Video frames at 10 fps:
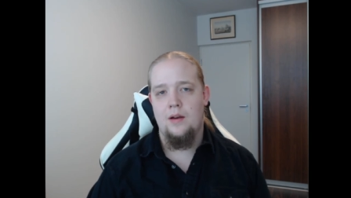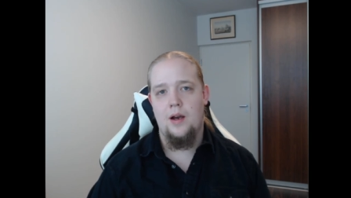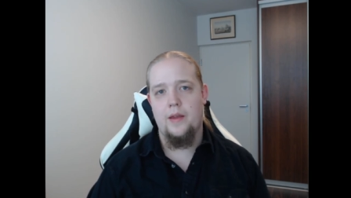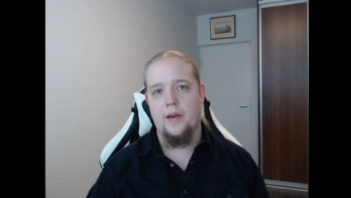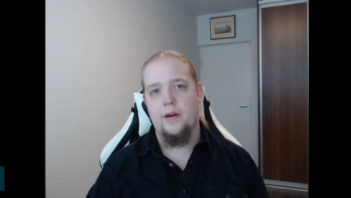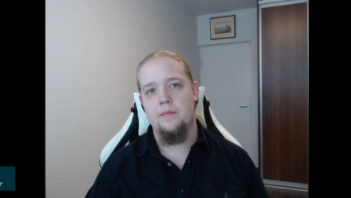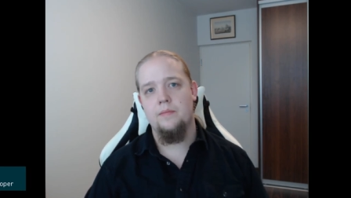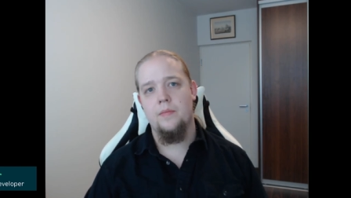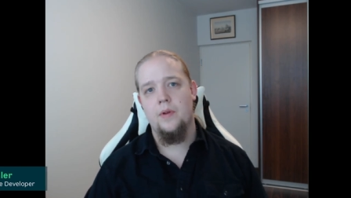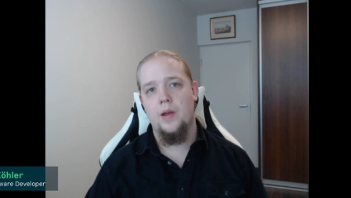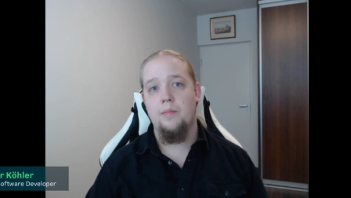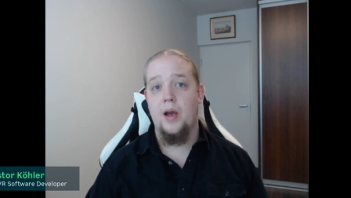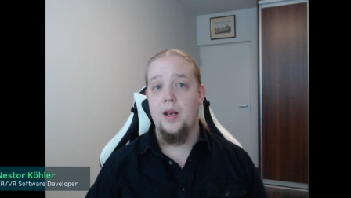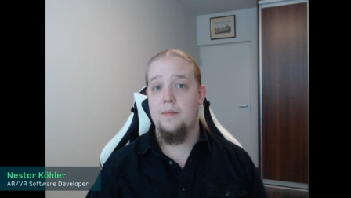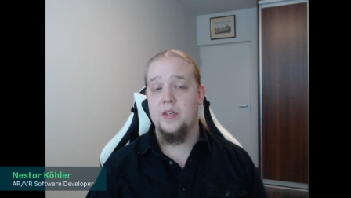Hi there,
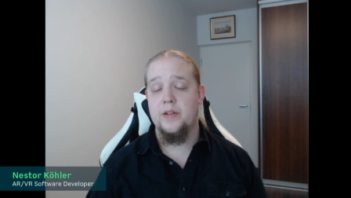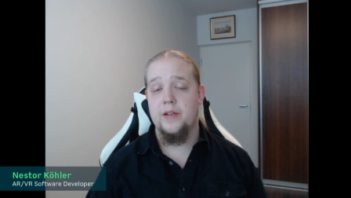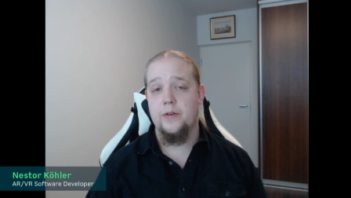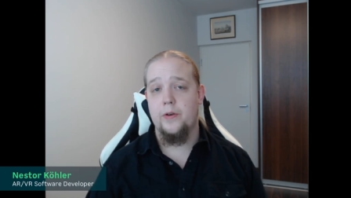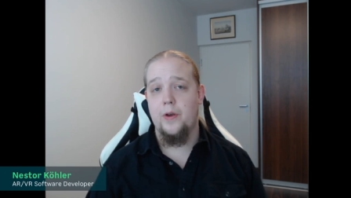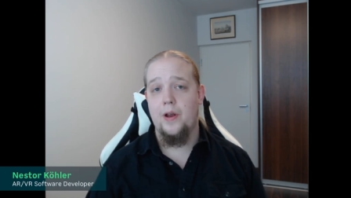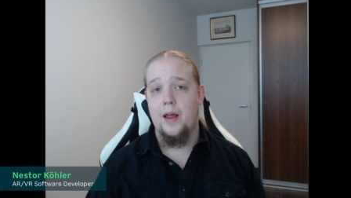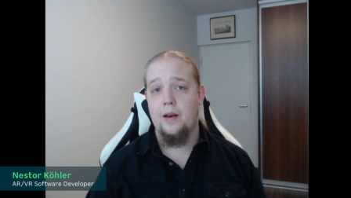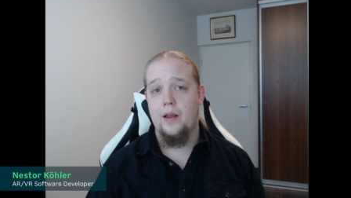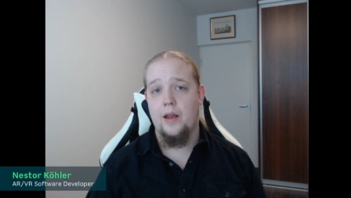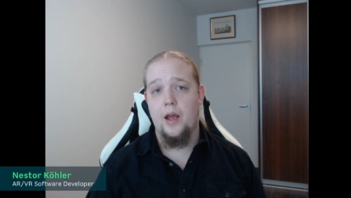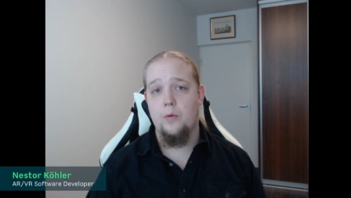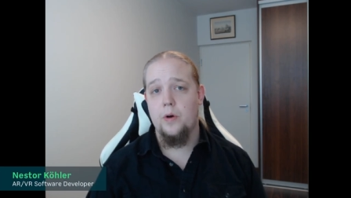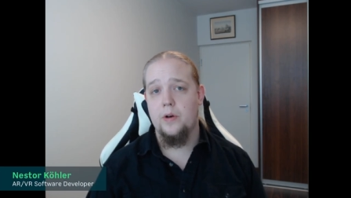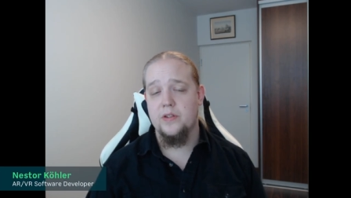my name is Nestor Köhler and I
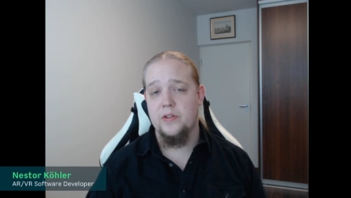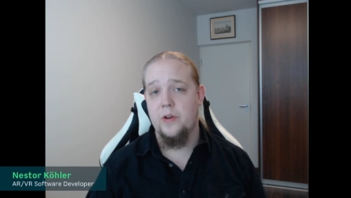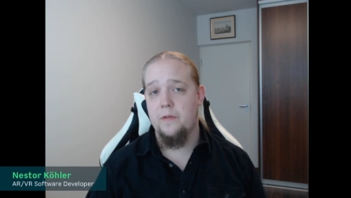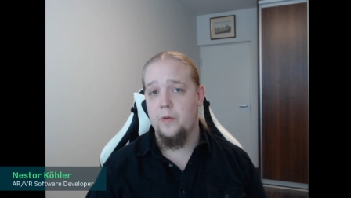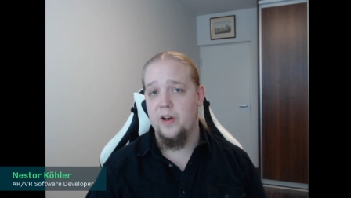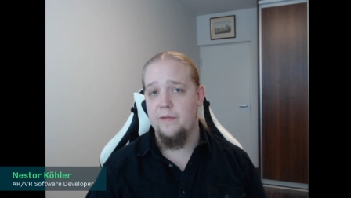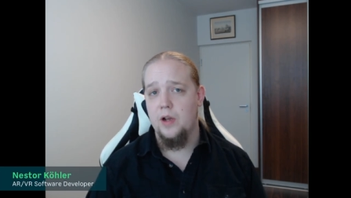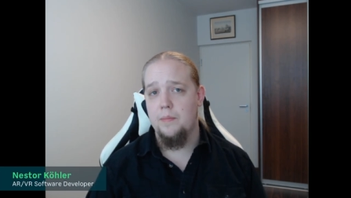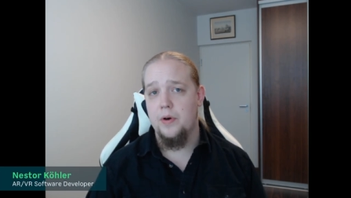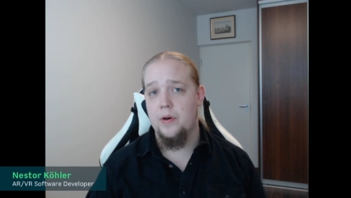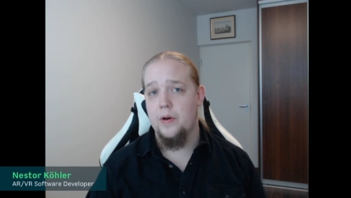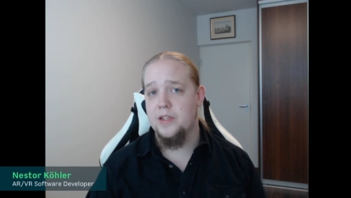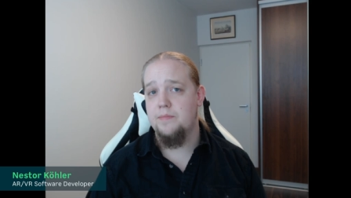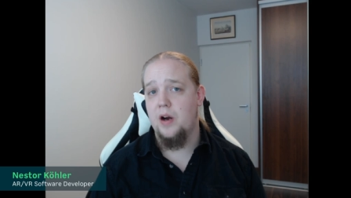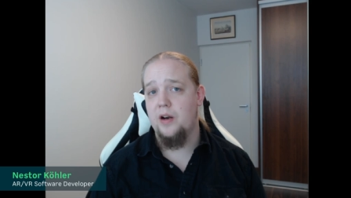work as a software developer
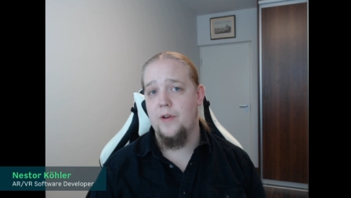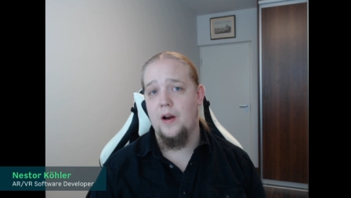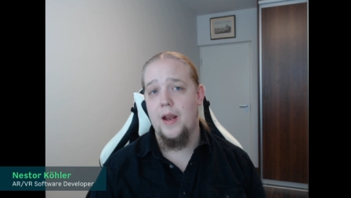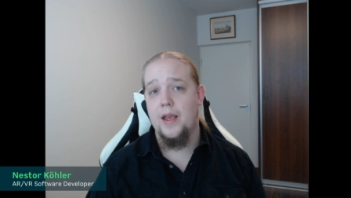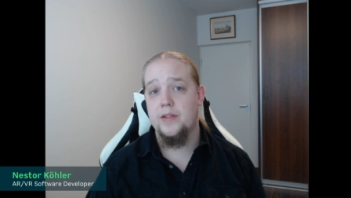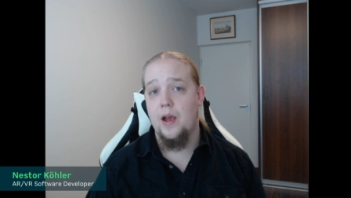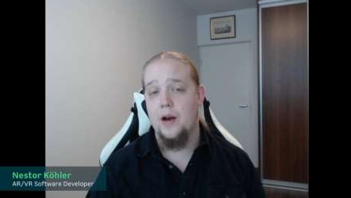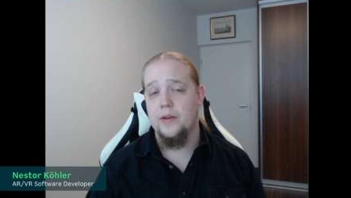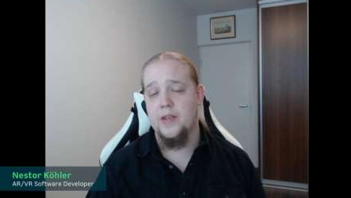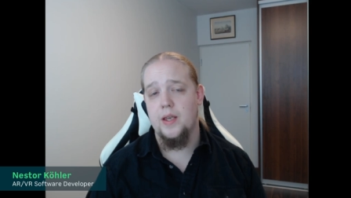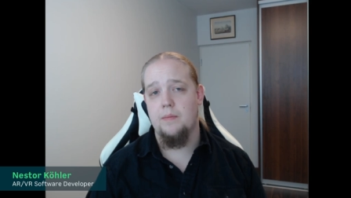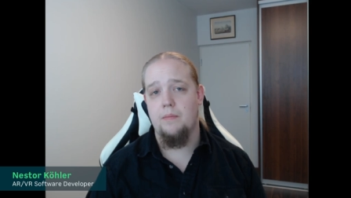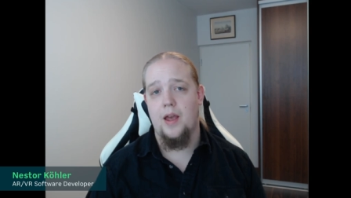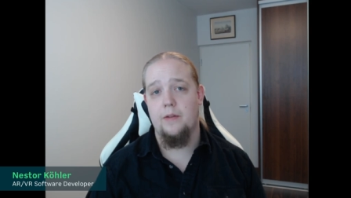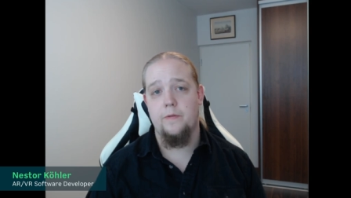as part of our XR
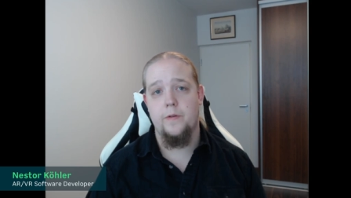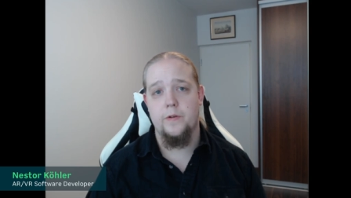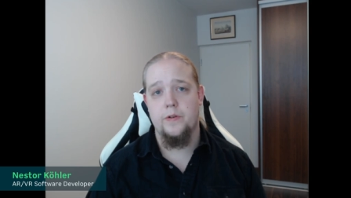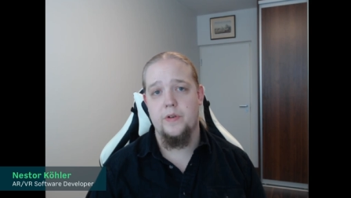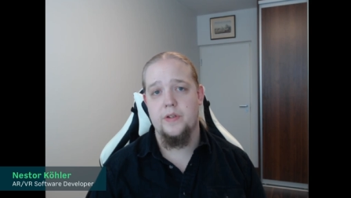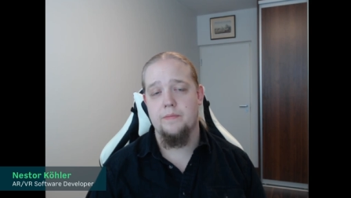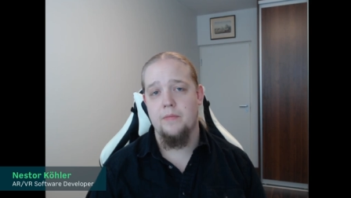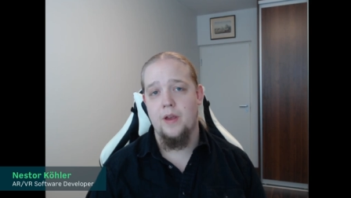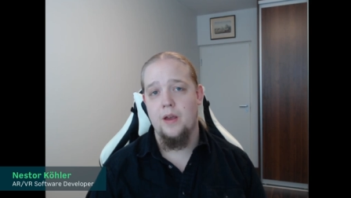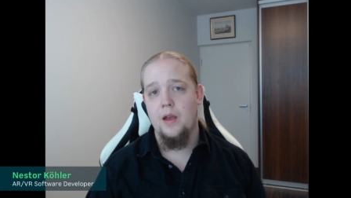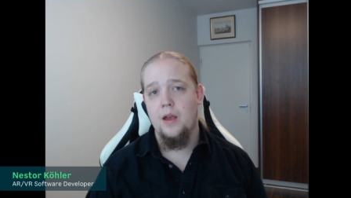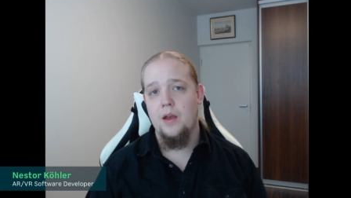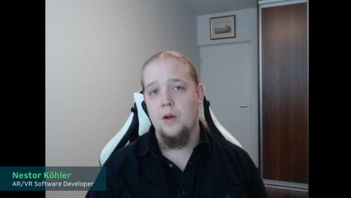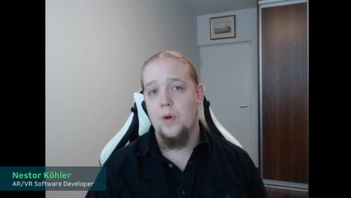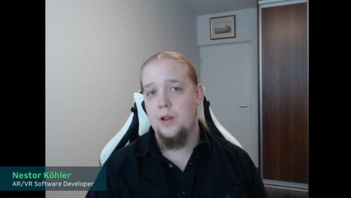team at Futurice.
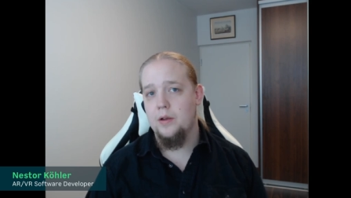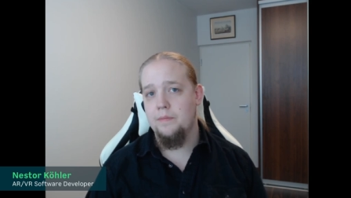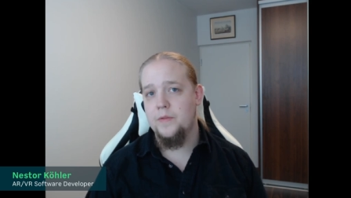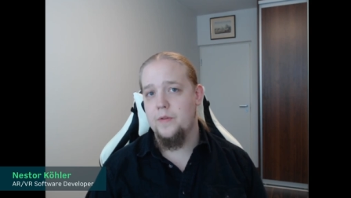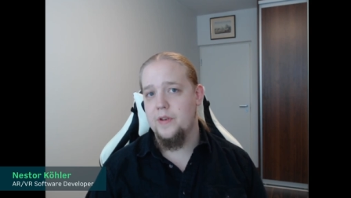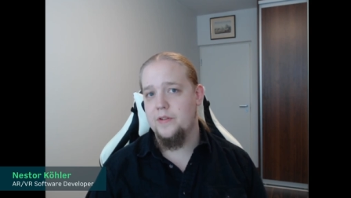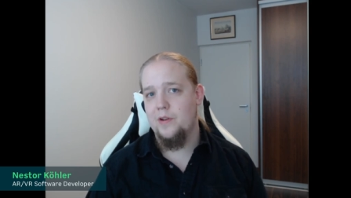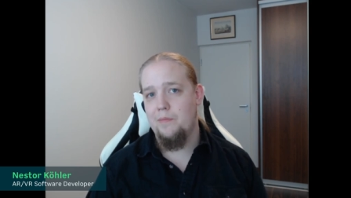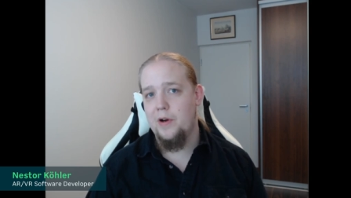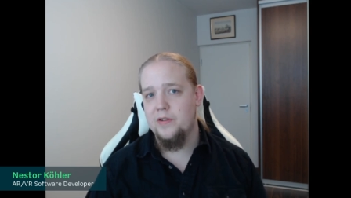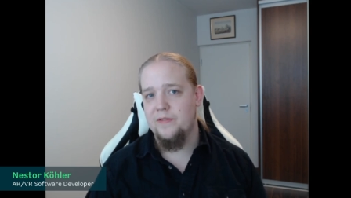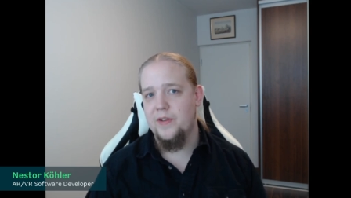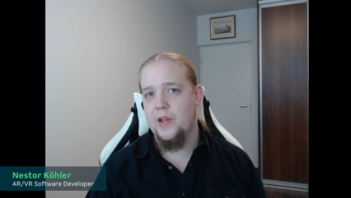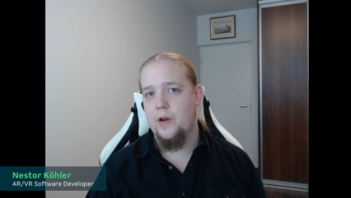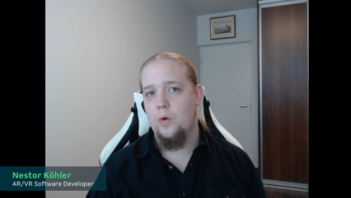Welcome to this comparison
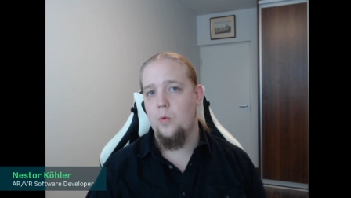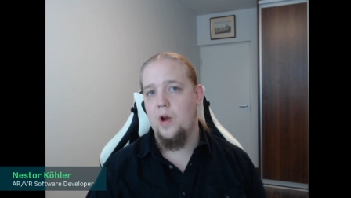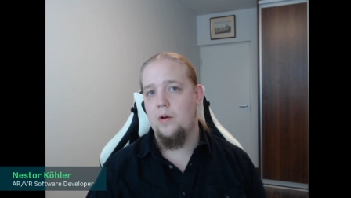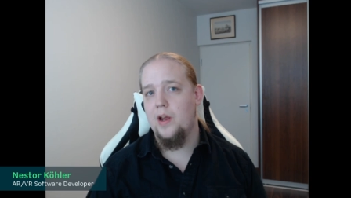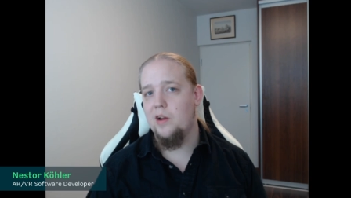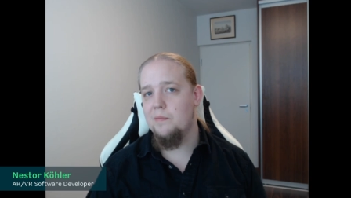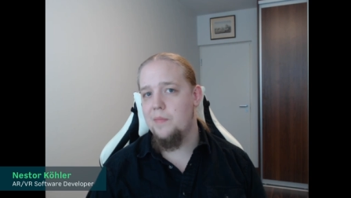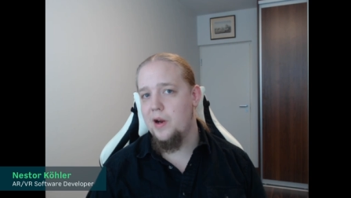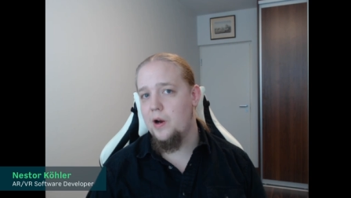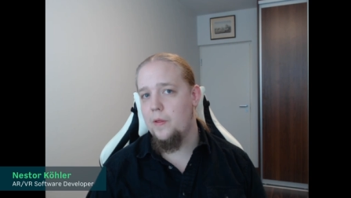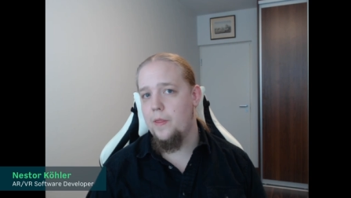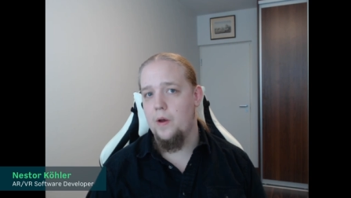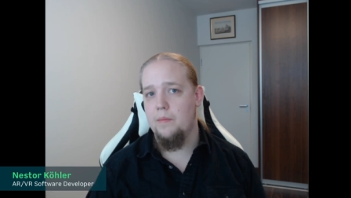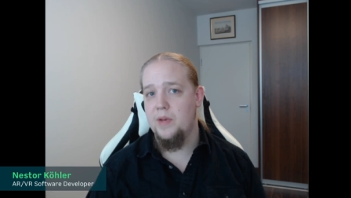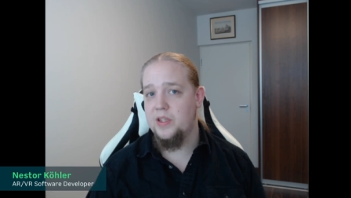video where I compare
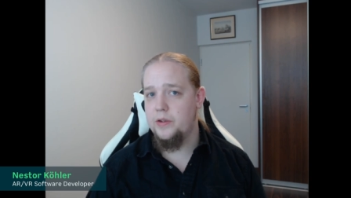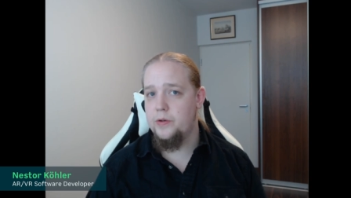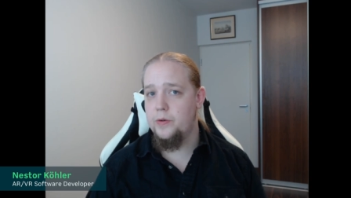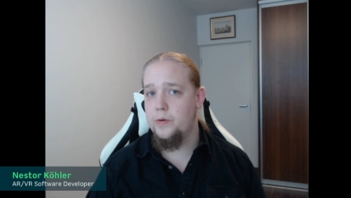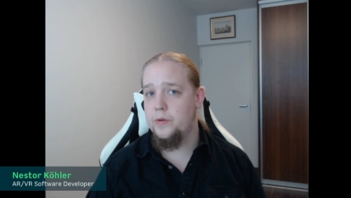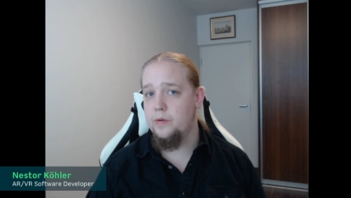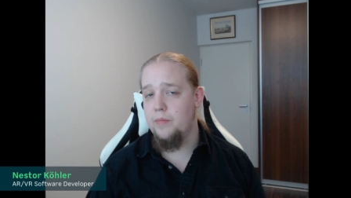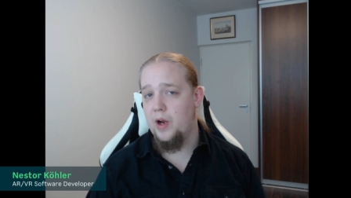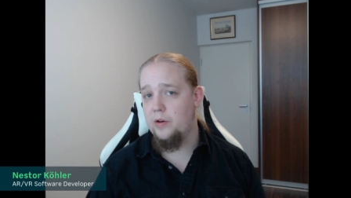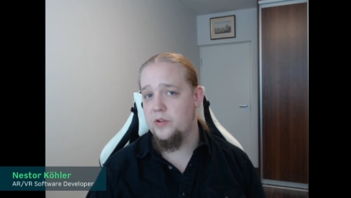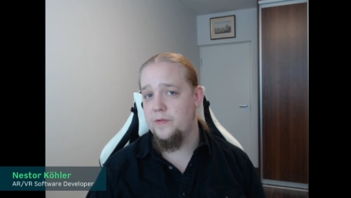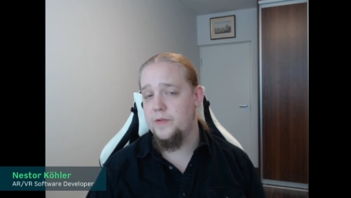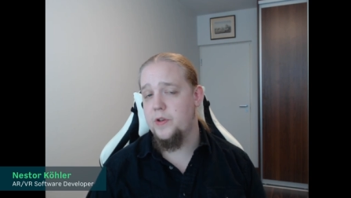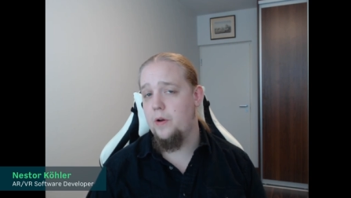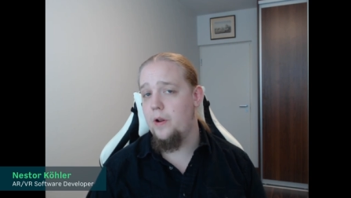the Meta 2 to
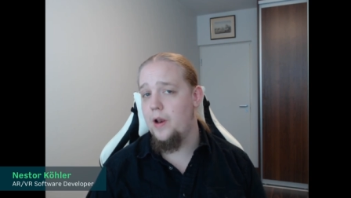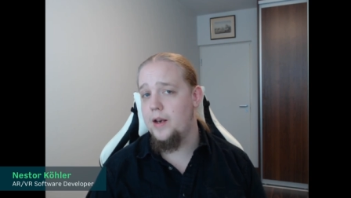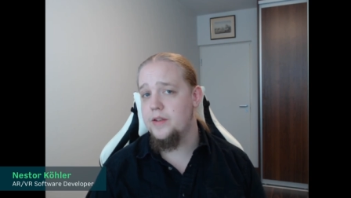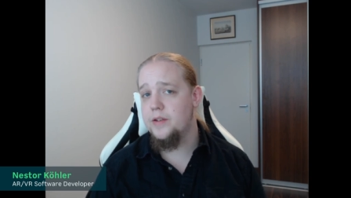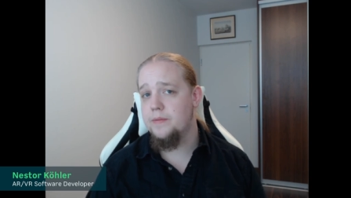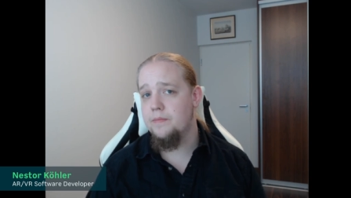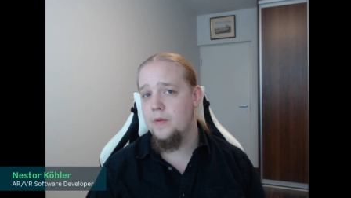Microsoft's HoloLens.